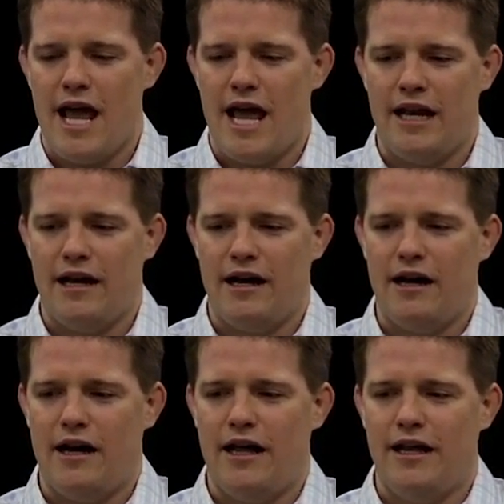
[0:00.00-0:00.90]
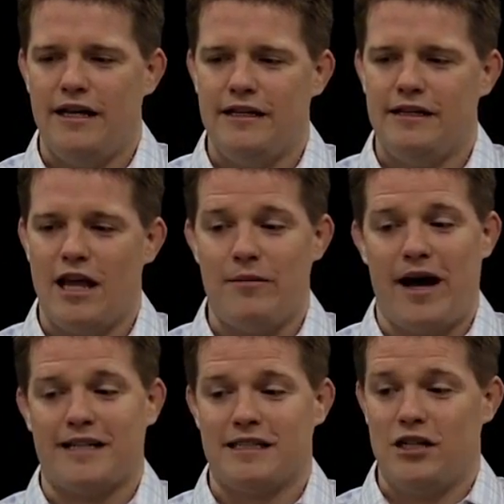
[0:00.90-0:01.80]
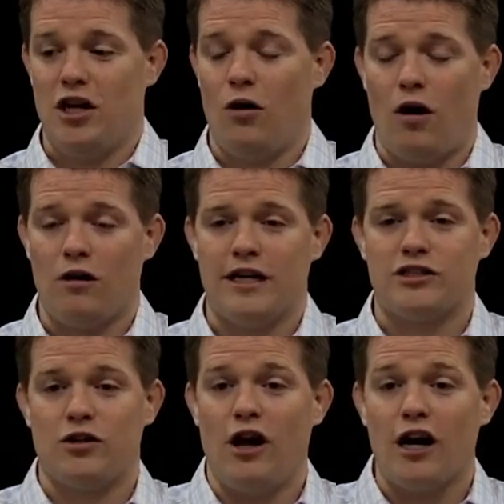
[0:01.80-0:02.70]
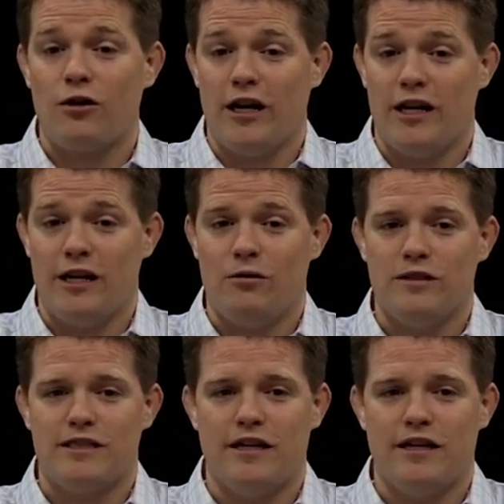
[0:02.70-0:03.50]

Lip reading: And he came back and said, no, all clicks are not created equal.